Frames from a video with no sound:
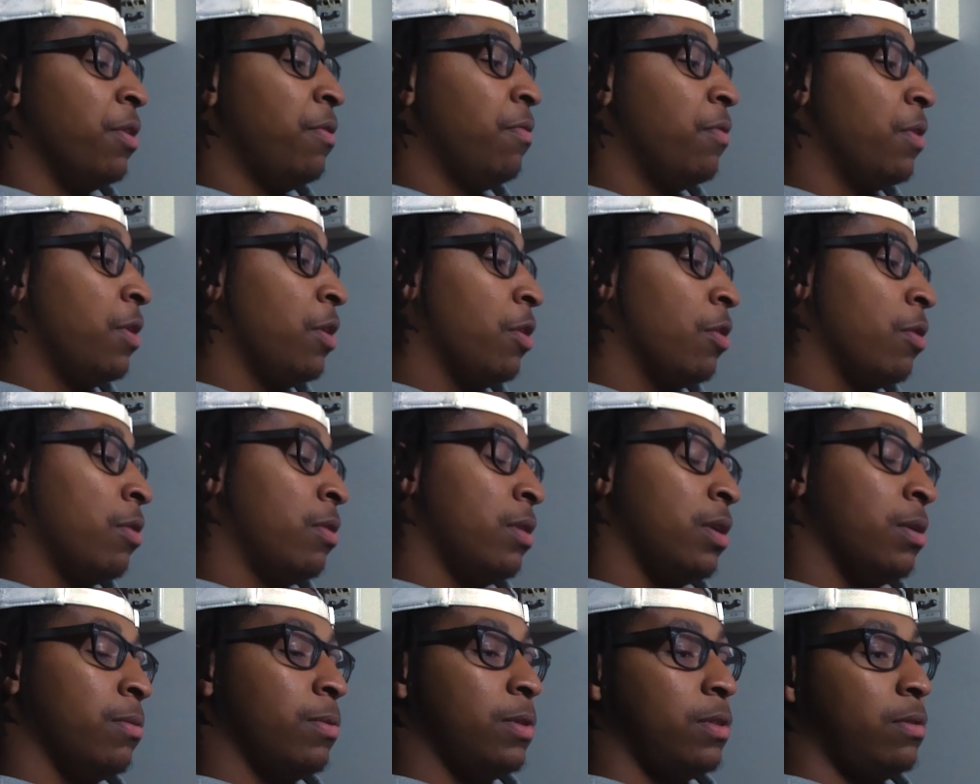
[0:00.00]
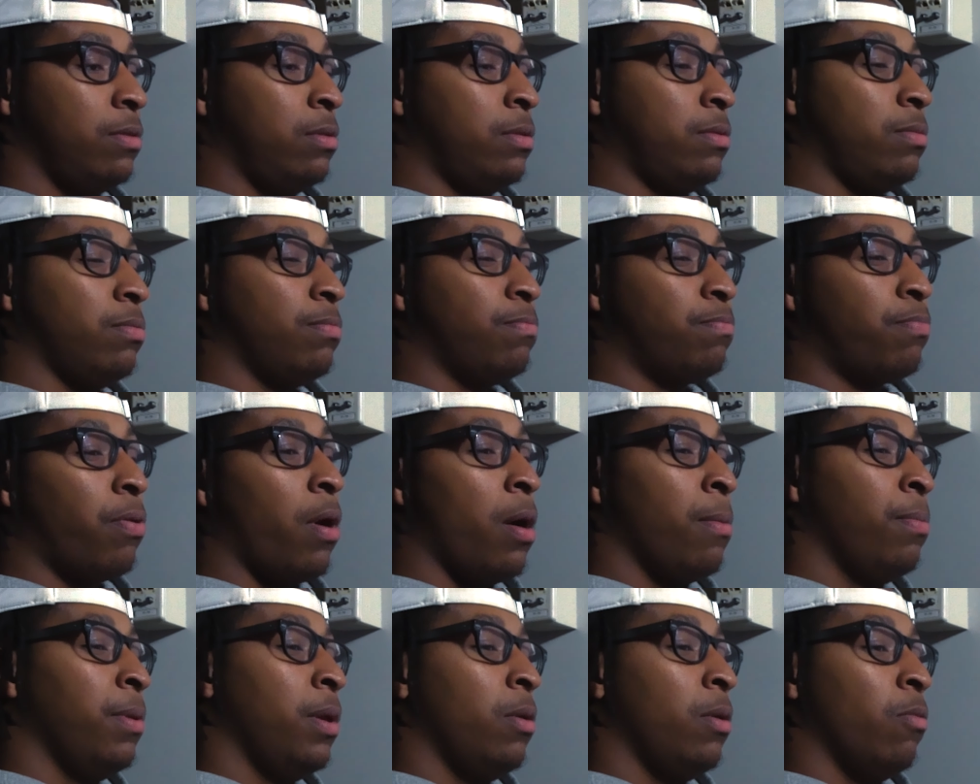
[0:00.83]
video, it was
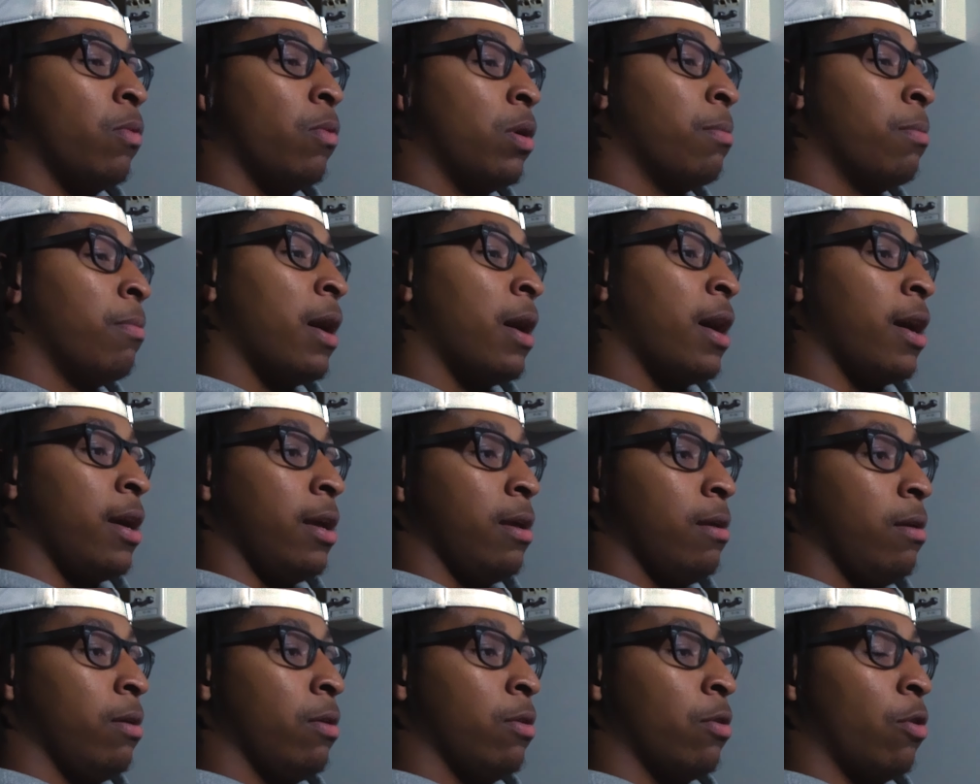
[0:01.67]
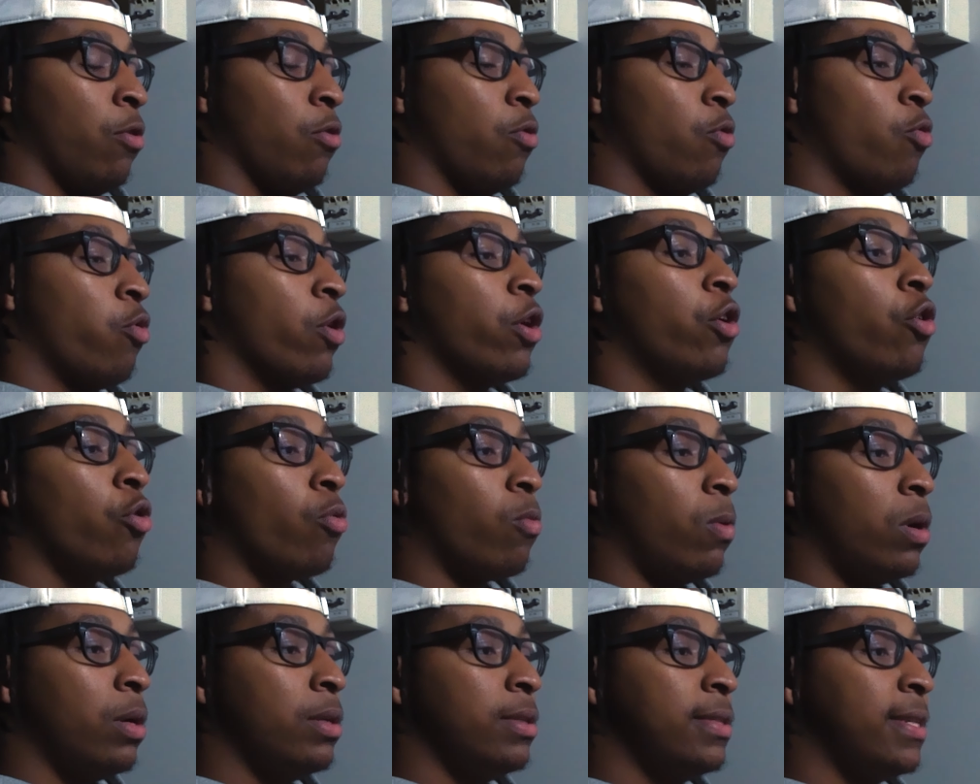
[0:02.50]
probably one of my, you know, quicker
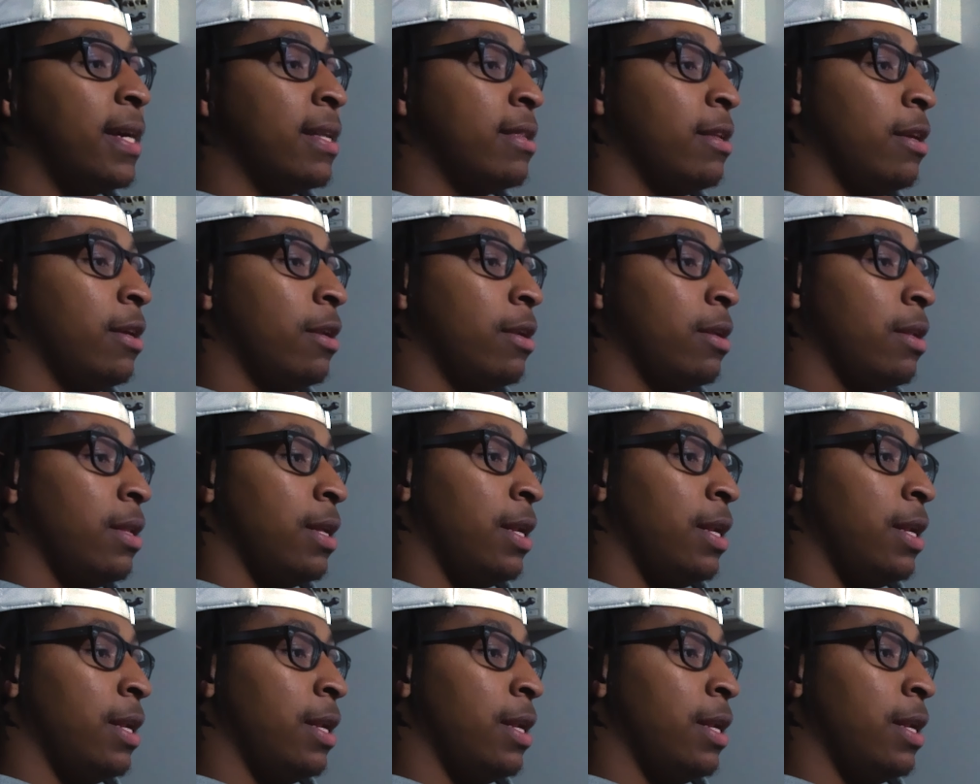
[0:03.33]
ones at the end of the